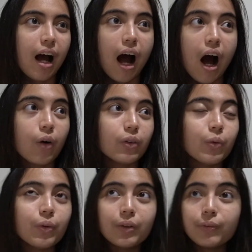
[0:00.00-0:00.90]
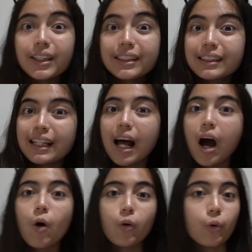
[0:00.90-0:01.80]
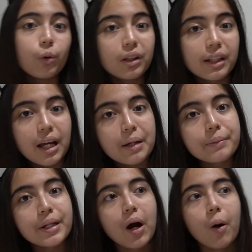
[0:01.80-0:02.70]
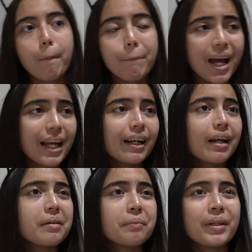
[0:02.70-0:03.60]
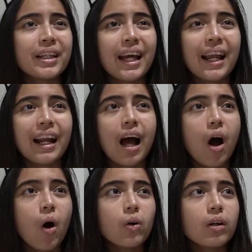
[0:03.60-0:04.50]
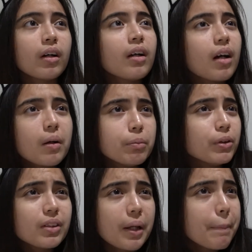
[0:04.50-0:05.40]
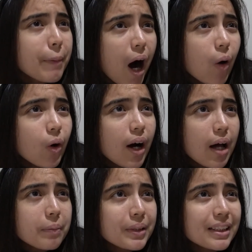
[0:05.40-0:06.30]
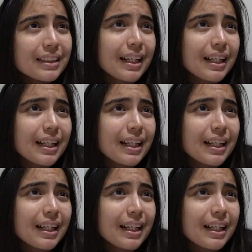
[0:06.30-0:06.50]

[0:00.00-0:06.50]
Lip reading: how the world works and how cruel it can be, how bad it can be, and how abuse and power happens.